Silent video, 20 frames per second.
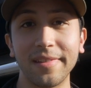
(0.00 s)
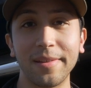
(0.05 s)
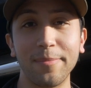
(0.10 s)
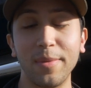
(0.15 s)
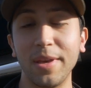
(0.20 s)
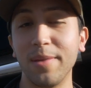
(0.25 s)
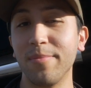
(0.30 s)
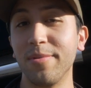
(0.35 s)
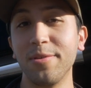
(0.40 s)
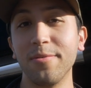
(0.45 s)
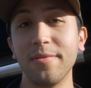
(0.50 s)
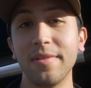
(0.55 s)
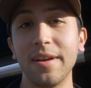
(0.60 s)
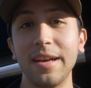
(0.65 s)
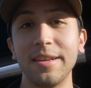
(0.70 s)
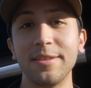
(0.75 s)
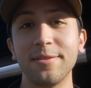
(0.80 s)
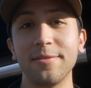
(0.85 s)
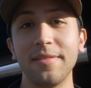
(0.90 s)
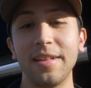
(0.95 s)
Maybe you
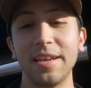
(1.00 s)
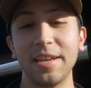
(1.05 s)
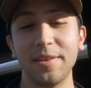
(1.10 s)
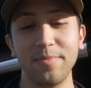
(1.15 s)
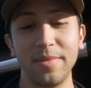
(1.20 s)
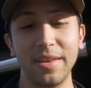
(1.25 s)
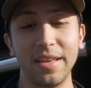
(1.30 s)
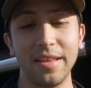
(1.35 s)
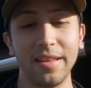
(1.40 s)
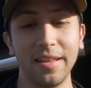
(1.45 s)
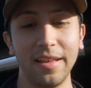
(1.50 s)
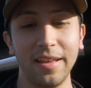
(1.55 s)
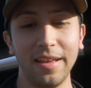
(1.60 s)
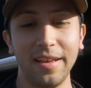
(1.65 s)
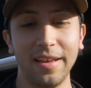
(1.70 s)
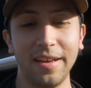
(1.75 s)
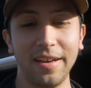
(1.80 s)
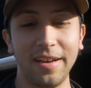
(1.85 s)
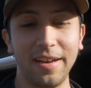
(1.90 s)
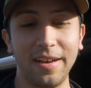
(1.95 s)
guys are like me,
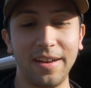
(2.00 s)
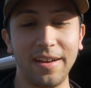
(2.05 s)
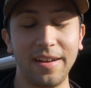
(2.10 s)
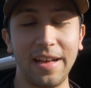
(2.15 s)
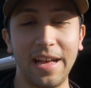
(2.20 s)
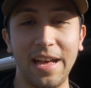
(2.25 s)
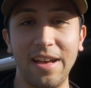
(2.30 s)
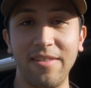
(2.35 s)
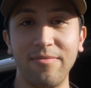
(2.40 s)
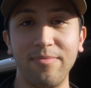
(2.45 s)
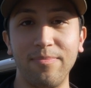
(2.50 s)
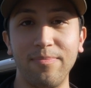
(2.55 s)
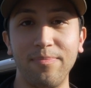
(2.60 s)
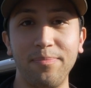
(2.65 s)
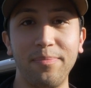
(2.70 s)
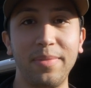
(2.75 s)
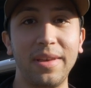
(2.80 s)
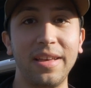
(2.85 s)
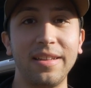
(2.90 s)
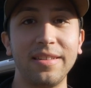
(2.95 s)
have
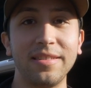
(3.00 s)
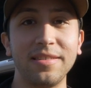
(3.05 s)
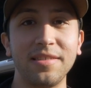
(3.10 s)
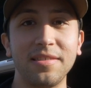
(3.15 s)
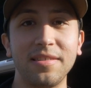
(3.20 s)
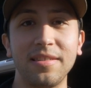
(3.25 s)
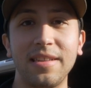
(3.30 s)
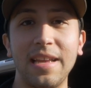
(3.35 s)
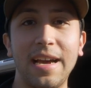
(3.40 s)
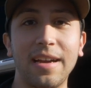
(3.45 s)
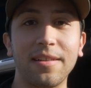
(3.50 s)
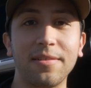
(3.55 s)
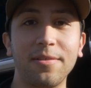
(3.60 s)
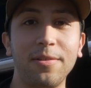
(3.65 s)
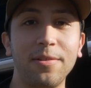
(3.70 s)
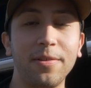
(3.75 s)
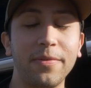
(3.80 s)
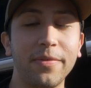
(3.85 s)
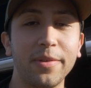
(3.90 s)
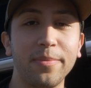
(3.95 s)
bins stacked
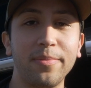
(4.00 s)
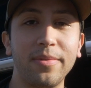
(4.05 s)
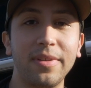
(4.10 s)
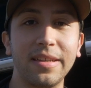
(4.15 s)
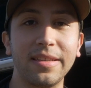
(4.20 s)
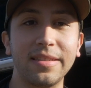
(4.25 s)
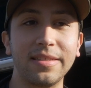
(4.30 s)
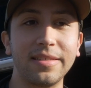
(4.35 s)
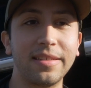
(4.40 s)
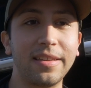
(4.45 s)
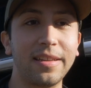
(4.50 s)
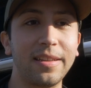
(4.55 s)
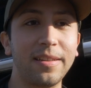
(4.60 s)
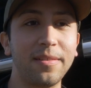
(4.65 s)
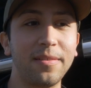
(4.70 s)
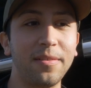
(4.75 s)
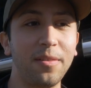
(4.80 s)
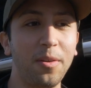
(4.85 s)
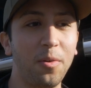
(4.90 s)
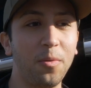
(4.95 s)
all over the place
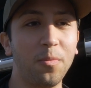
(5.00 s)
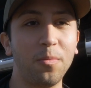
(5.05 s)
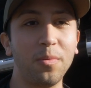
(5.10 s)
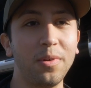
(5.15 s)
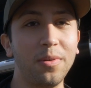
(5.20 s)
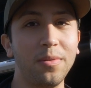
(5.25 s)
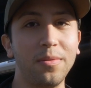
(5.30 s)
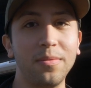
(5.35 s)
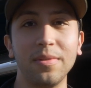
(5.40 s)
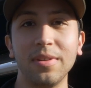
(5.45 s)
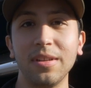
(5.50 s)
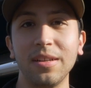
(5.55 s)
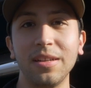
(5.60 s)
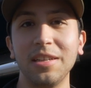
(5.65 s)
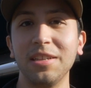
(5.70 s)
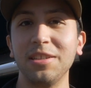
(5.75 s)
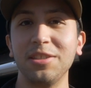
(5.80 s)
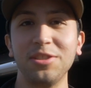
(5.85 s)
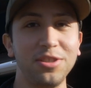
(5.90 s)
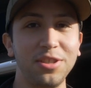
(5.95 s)
and no real
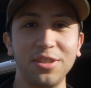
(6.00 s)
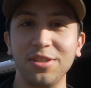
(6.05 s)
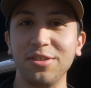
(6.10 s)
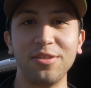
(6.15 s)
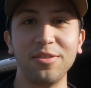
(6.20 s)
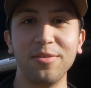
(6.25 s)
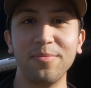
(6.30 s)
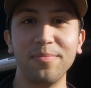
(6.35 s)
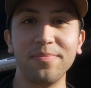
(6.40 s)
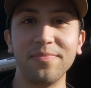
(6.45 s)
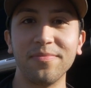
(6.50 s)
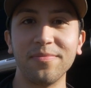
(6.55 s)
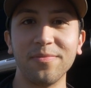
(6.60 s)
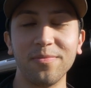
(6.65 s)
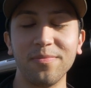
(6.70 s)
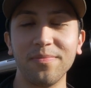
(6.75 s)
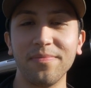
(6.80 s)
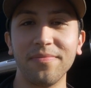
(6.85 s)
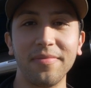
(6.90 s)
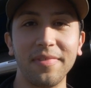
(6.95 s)
system
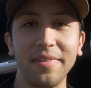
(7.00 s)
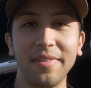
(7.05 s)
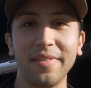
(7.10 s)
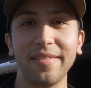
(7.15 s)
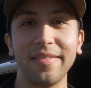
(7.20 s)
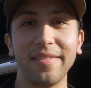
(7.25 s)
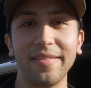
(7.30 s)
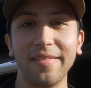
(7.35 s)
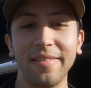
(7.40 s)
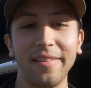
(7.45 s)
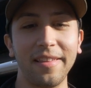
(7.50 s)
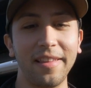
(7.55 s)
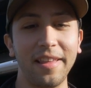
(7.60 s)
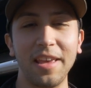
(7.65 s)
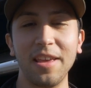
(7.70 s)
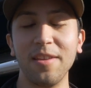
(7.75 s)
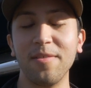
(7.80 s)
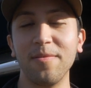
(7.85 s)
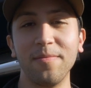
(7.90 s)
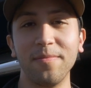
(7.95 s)

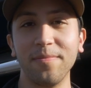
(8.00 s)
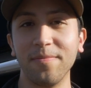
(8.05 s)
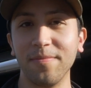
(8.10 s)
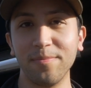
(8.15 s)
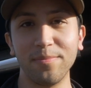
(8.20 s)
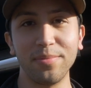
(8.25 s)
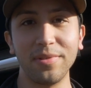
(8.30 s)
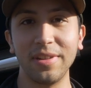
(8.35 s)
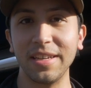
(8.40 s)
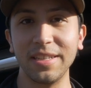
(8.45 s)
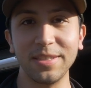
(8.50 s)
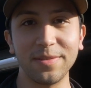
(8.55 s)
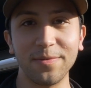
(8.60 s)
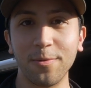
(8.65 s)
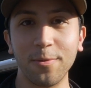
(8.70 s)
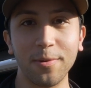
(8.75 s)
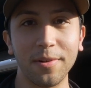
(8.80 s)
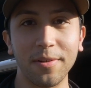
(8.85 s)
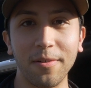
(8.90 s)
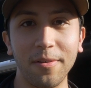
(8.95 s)
in place
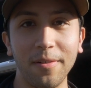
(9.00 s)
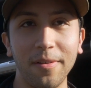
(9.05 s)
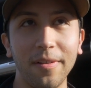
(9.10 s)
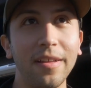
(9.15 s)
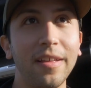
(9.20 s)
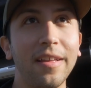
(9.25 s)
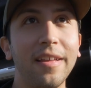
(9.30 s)
for it all.